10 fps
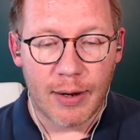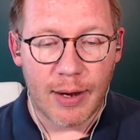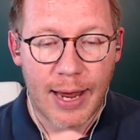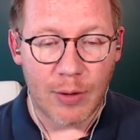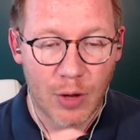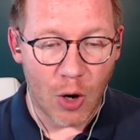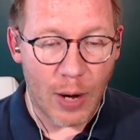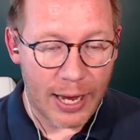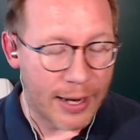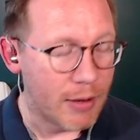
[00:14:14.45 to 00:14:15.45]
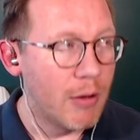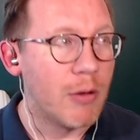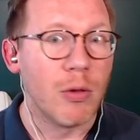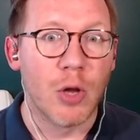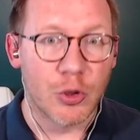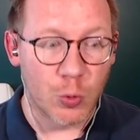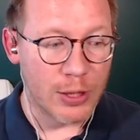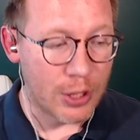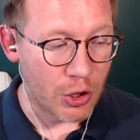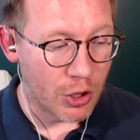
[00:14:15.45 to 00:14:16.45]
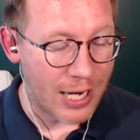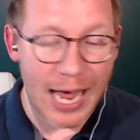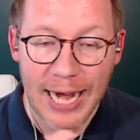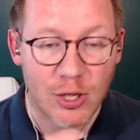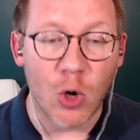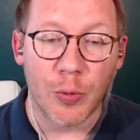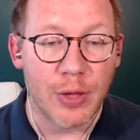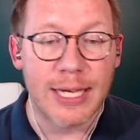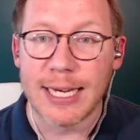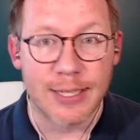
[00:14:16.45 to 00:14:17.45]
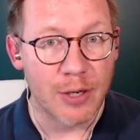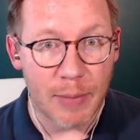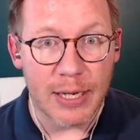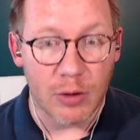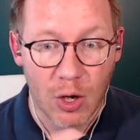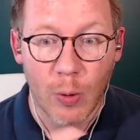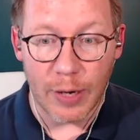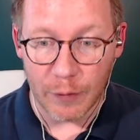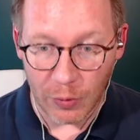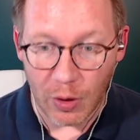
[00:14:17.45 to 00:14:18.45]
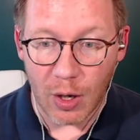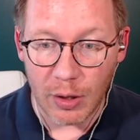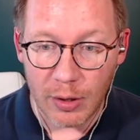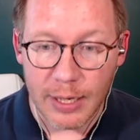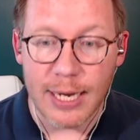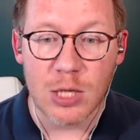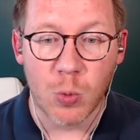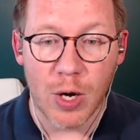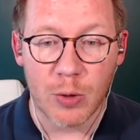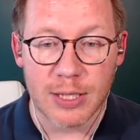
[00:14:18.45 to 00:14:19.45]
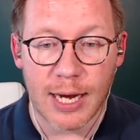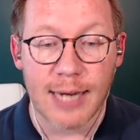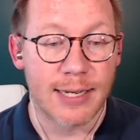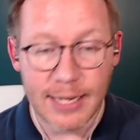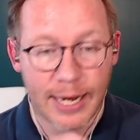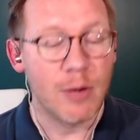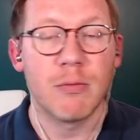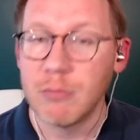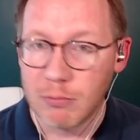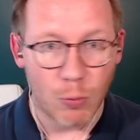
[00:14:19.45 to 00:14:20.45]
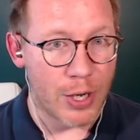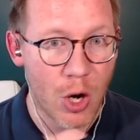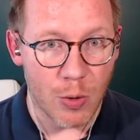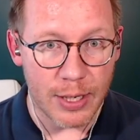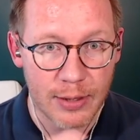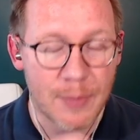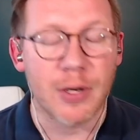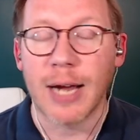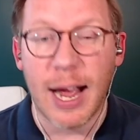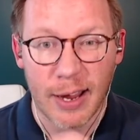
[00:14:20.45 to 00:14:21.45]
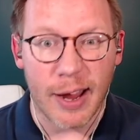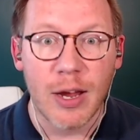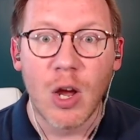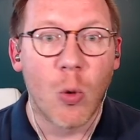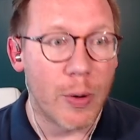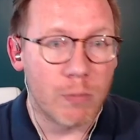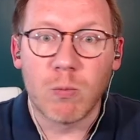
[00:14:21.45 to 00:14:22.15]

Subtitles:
at low A, looked really good. I don't think he's going to be at low A for long. He's one of those guys, and again, we know this. I'm sorry, high A.